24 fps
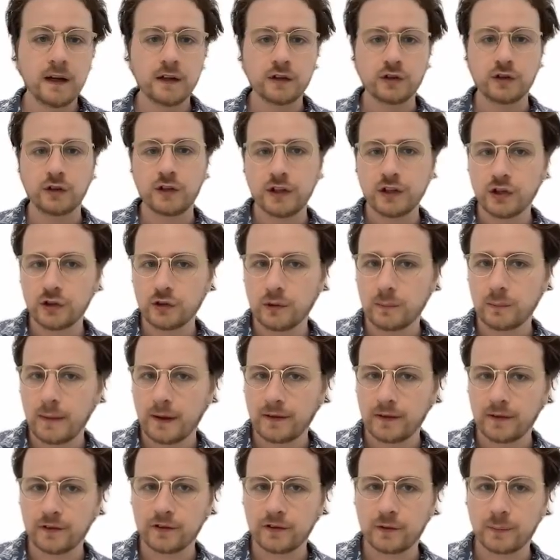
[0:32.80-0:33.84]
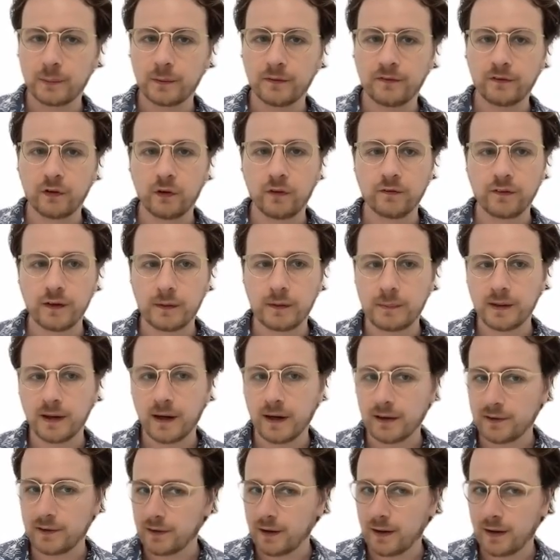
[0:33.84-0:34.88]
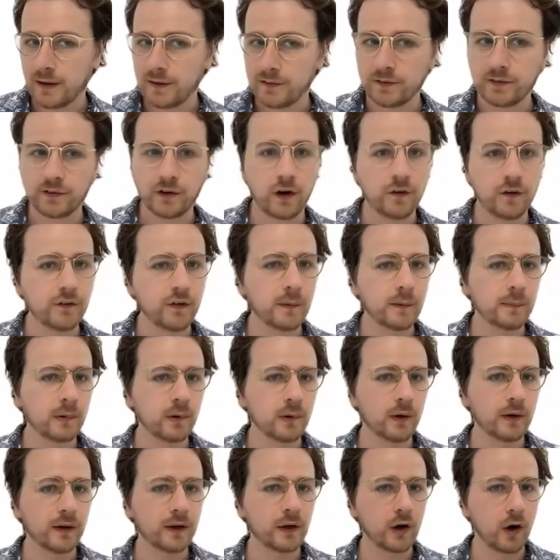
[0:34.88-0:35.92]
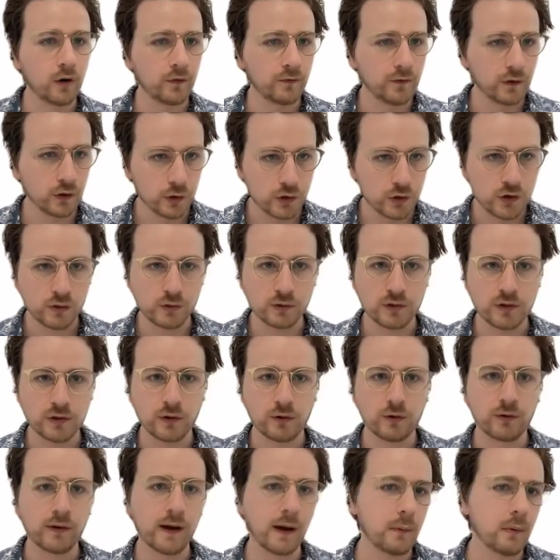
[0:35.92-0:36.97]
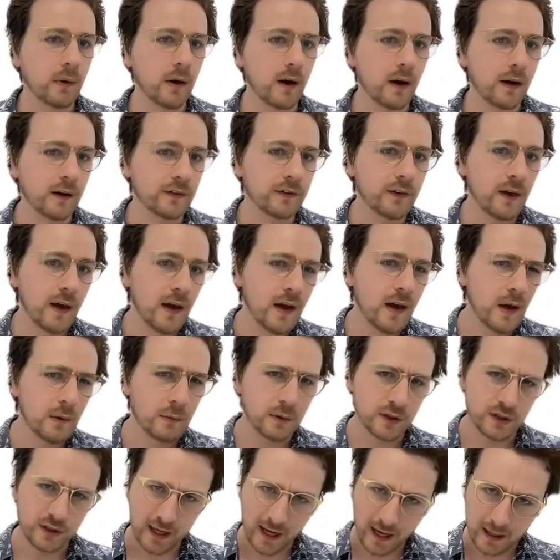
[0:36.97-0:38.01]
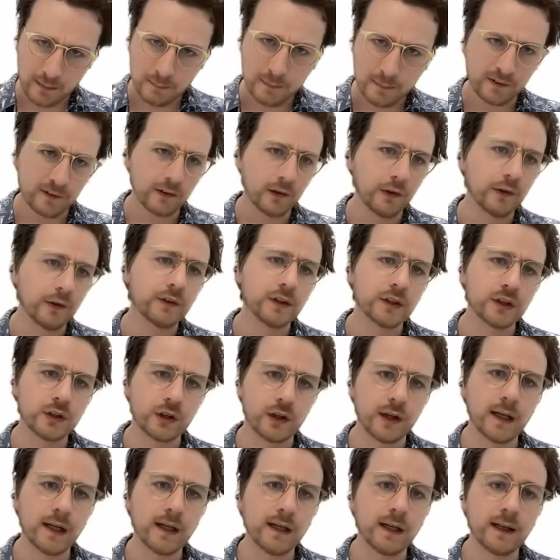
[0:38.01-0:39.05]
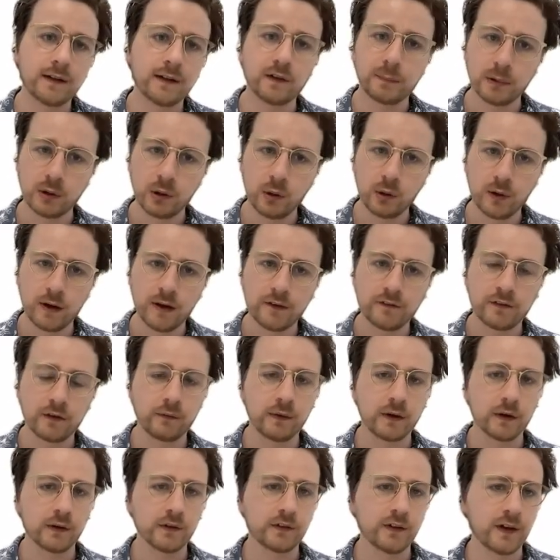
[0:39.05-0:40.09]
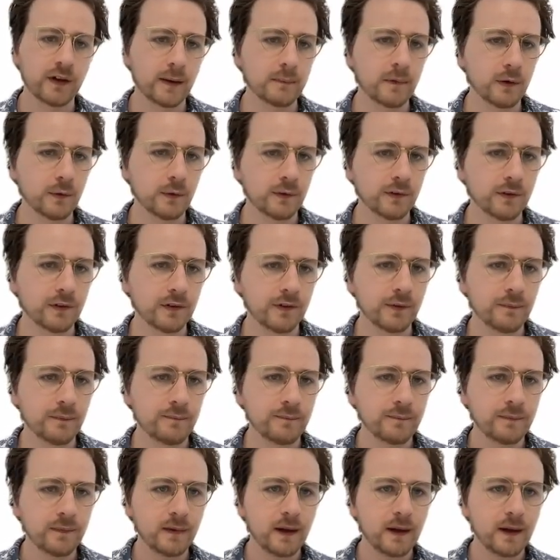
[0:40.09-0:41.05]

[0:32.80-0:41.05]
Traditional methods to perform VPR tasks often employ convolutional neural networks, which can be slow to train and deploy for real-time use.